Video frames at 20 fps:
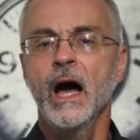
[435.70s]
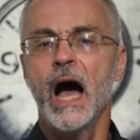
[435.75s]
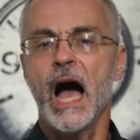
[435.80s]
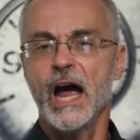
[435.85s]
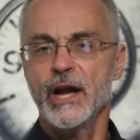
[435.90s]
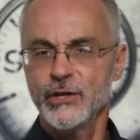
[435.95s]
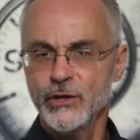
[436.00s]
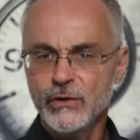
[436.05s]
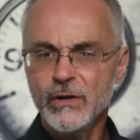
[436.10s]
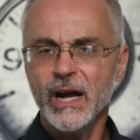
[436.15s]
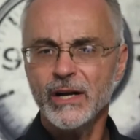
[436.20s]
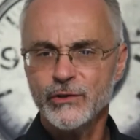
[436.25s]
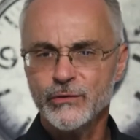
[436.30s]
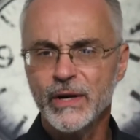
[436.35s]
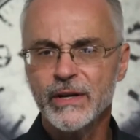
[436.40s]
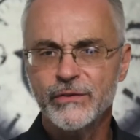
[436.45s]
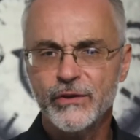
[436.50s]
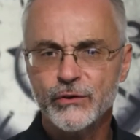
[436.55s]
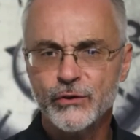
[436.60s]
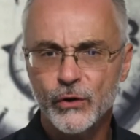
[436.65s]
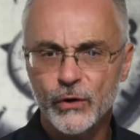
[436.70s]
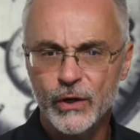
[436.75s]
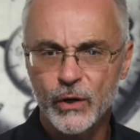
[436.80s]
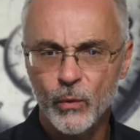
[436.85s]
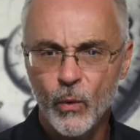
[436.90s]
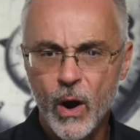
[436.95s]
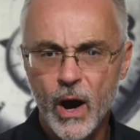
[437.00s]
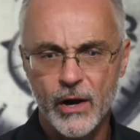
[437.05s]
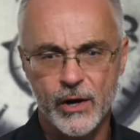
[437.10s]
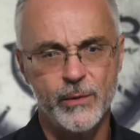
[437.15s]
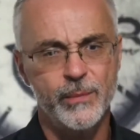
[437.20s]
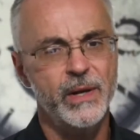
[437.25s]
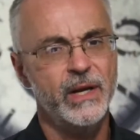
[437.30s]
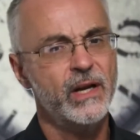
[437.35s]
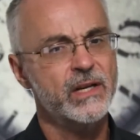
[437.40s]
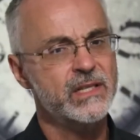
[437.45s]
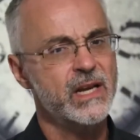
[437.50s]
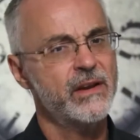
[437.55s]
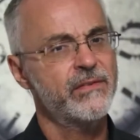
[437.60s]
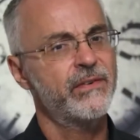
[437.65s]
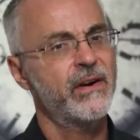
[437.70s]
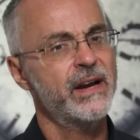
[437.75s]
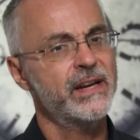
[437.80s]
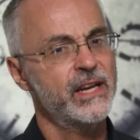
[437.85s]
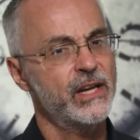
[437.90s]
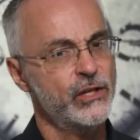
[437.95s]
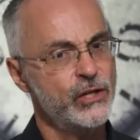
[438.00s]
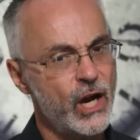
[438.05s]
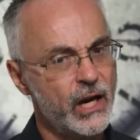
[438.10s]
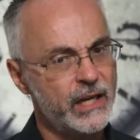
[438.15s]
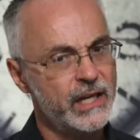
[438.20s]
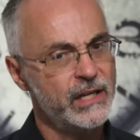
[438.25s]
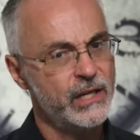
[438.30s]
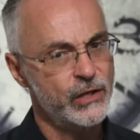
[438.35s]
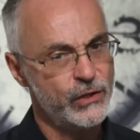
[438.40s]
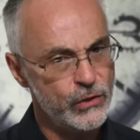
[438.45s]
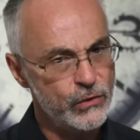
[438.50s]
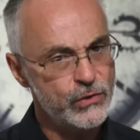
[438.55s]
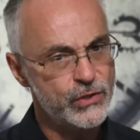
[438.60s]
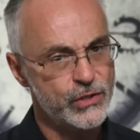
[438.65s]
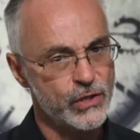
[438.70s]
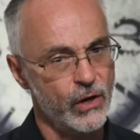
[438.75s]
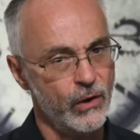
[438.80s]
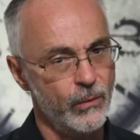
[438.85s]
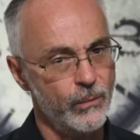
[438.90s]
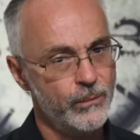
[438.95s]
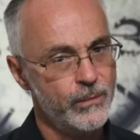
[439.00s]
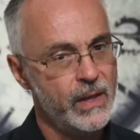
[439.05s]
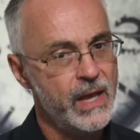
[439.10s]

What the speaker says: I do not drink the dirty water because I find it yucky to do so,